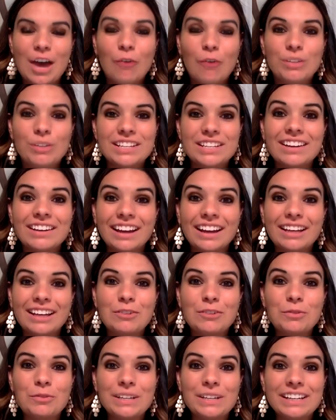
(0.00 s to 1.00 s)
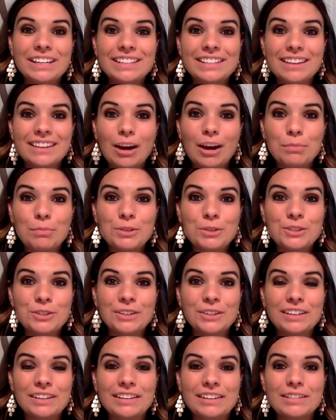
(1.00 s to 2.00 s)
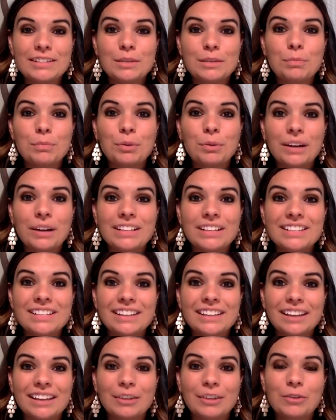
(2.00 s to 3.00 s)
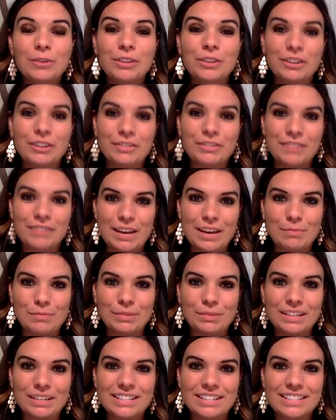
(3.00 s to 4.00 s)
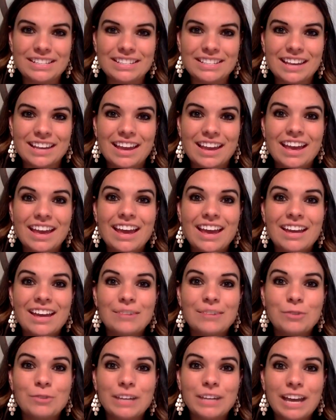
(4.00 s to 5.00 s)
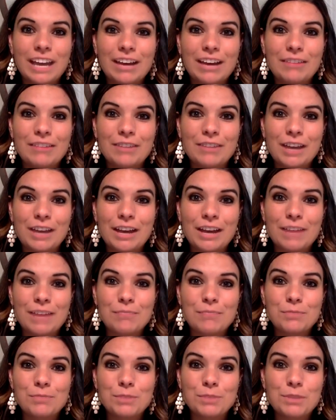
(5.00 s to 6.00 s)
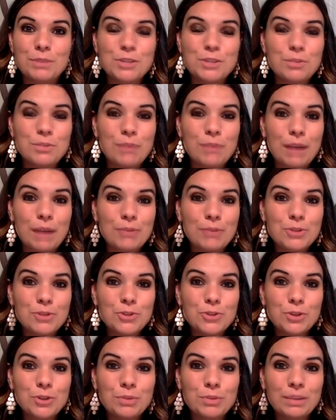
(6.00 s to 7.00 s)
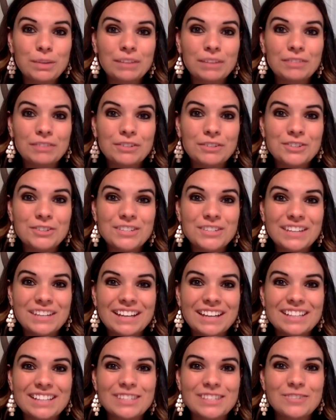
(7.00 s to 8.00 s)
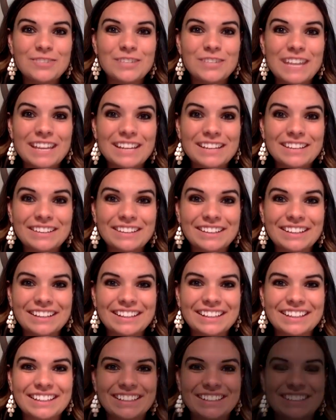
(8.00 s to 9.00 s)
Well, tonight we get the opportunity to pray together with our families. We have a special Bible story planned for you tonight, so take a look.